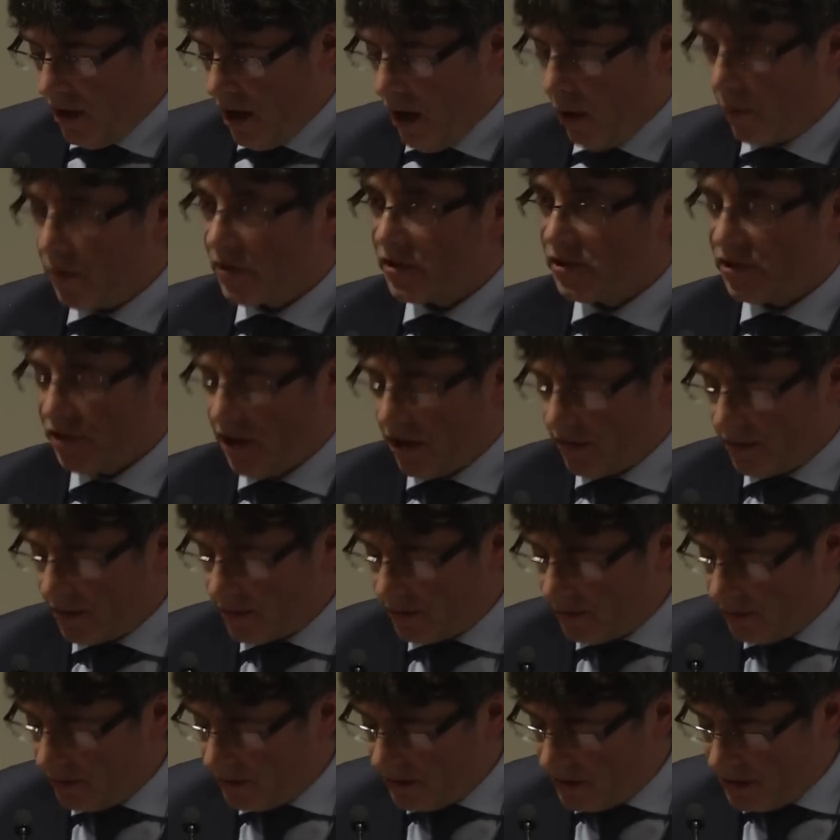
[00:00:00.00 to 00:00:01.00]
Our
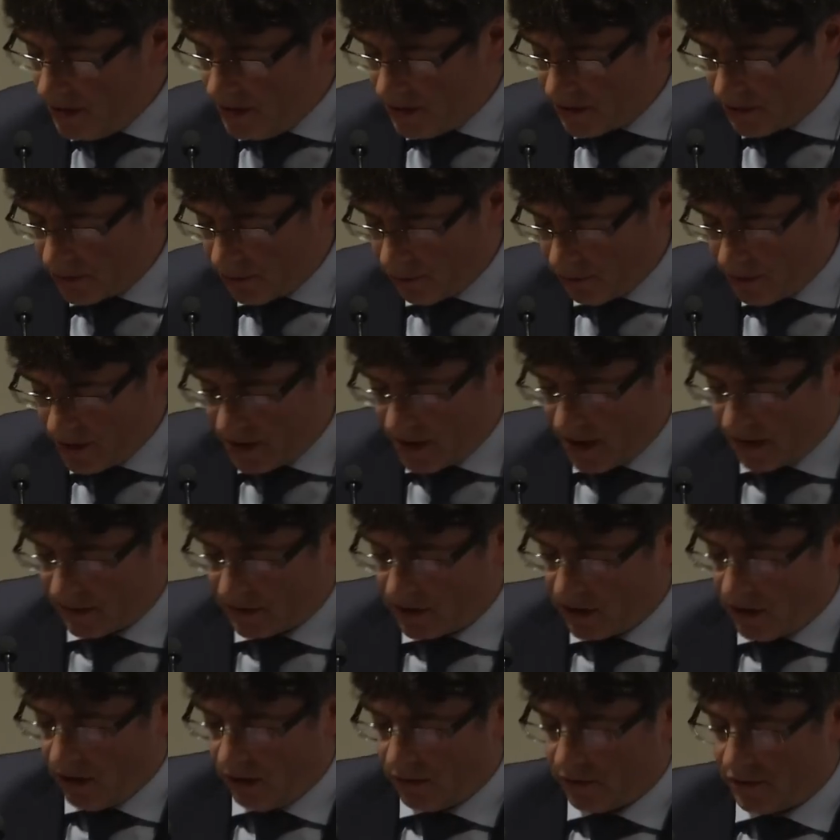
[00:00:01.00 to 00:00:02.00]
shared history
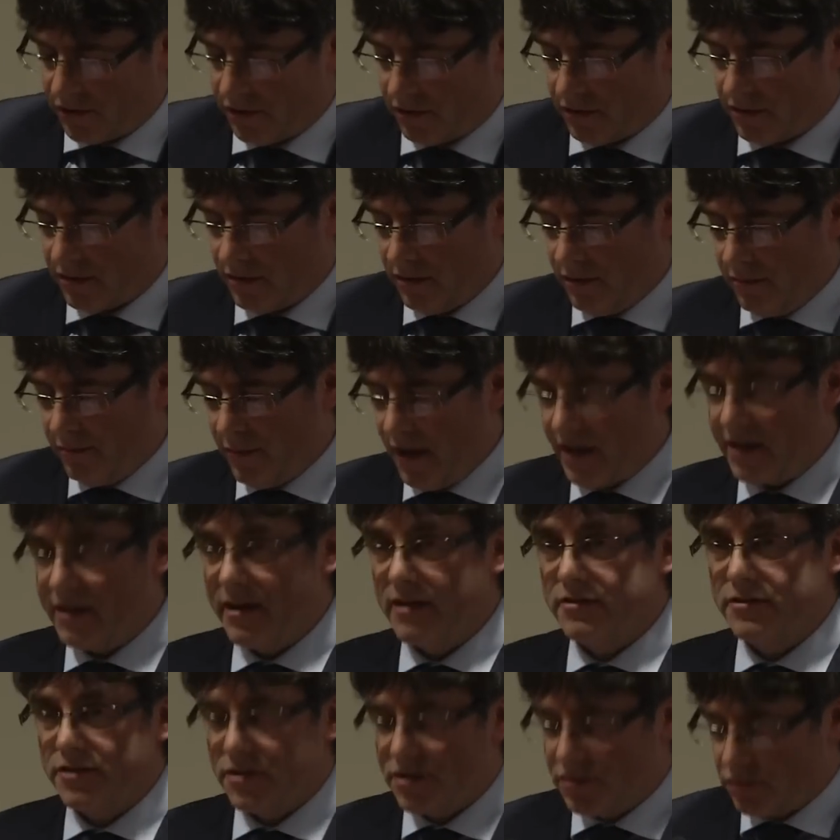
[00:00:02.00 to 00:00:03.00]
and culture make
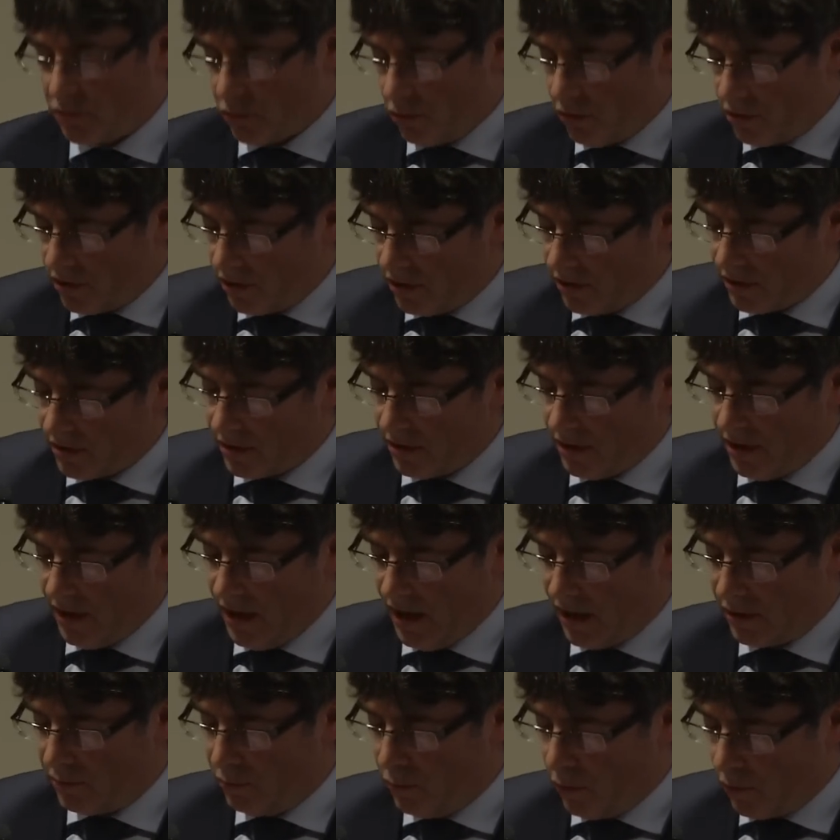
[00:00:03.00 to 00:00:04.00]
us stronger
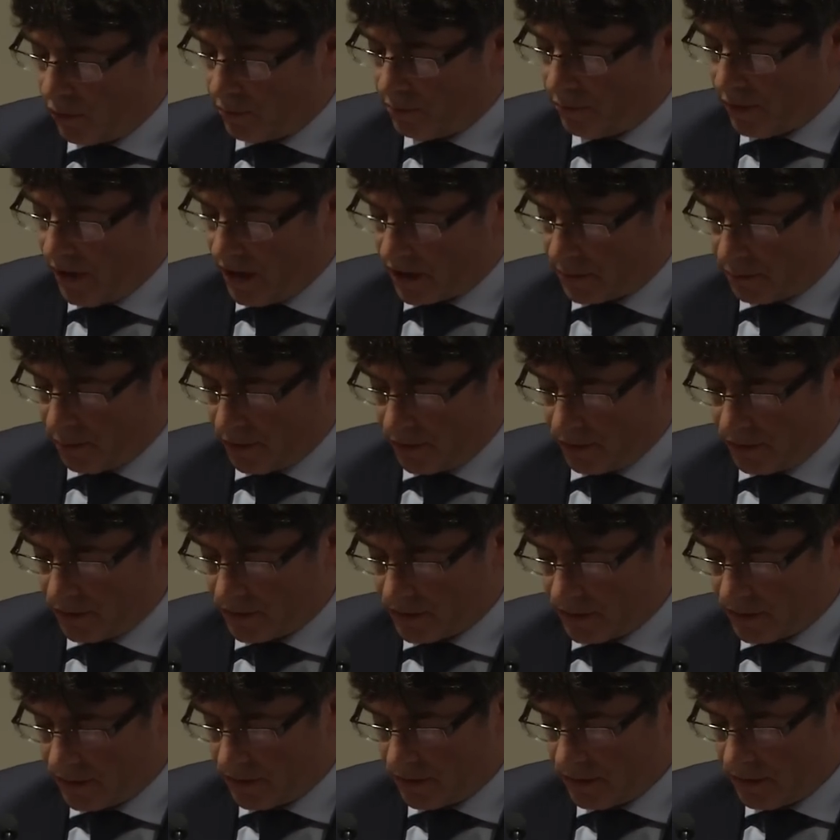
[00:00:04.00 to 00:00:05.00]
and more
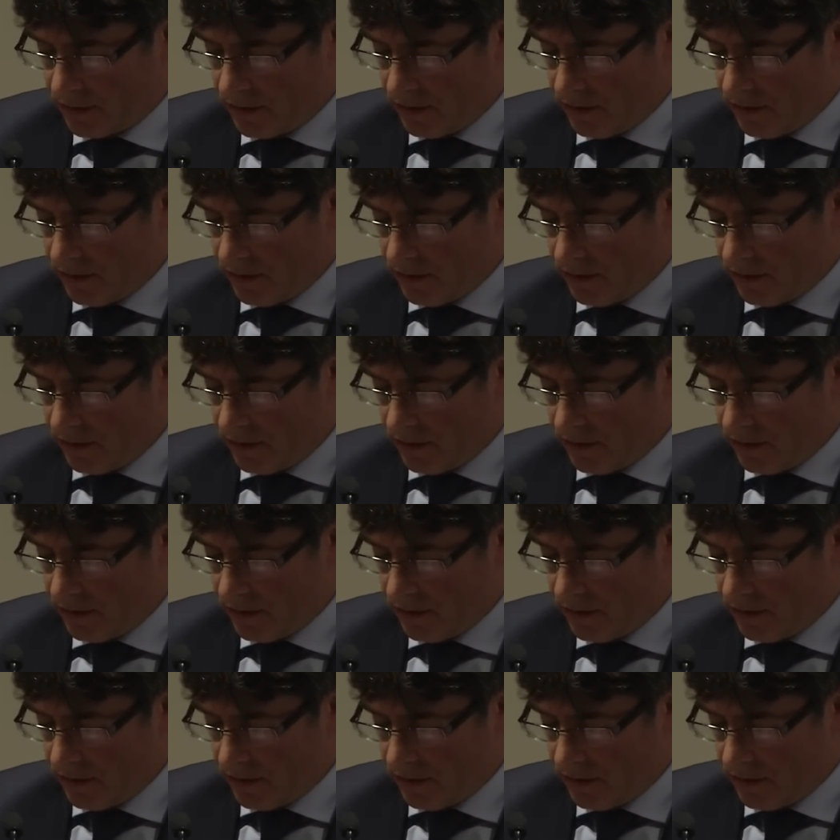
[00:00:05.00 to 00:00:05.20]
prosperous.